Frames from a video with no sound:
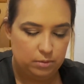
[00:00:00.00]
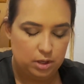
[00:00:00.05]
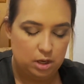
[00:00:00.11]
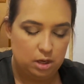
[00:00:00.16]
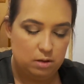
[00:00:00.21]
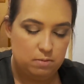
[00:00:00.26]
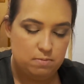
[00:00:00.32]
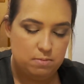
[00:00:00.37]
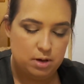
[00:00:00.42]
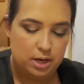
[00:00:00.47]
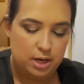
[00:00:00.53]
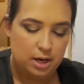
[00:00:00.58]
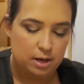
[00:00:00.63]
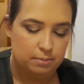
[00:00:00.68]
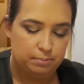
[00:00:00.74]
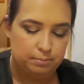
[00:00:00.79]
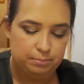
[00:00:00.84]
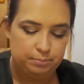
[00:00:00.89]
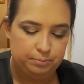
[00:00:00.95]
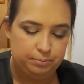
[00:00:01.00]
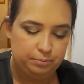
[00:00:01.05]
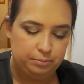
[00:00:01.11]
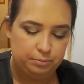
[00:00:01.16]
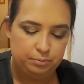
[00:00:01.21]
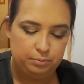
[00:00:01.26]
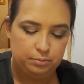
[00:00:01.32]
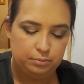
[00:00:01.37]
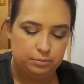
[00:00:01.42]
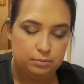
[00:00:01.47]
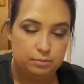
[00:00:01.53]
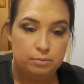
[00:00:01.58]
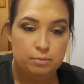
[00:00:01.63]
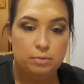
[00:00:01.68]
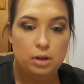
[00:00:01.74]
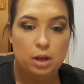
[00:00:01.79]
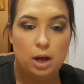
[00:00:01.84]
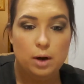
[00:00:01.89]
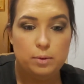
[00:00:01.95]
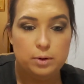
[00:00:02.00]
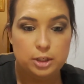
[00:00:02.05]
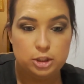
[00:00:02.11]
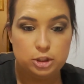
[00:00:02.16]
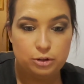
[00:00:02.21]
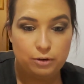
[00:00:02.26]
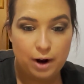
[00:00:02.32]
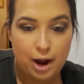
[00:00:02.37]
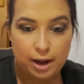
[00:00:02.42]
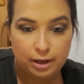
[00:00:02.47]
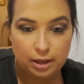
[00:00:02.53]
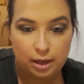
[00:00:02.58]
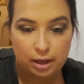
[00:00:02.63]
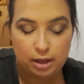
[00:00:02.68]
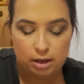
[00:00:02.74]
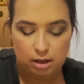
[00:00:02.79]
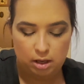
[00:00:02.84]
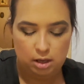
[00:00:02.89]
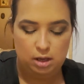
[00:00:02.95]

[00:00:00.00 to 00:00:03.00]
Um, but yeah, I want to track it